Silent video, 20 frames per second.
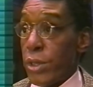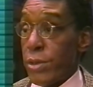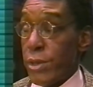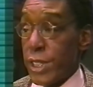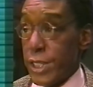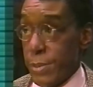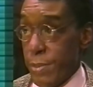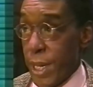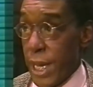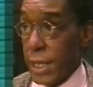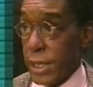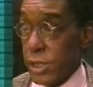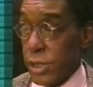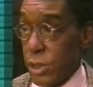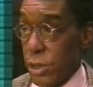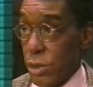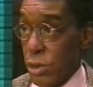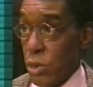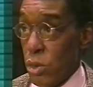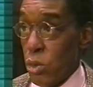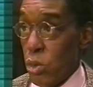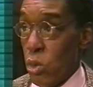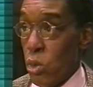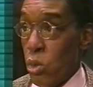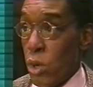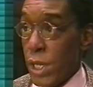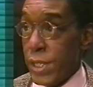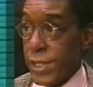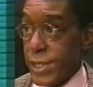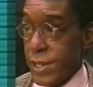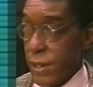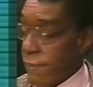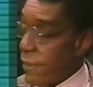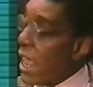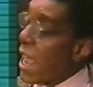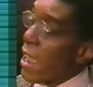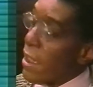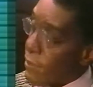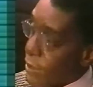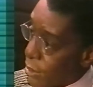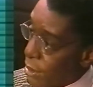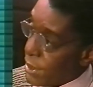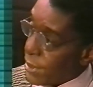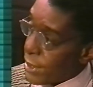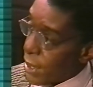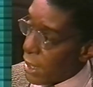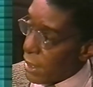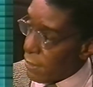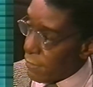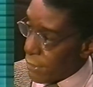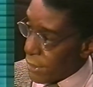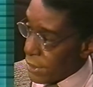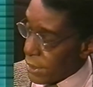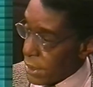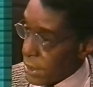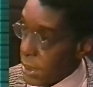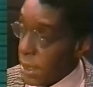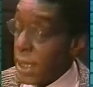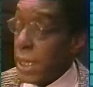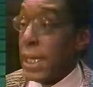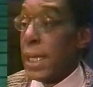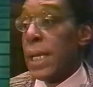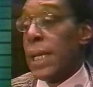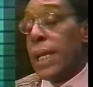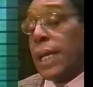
with respect to what survives on television.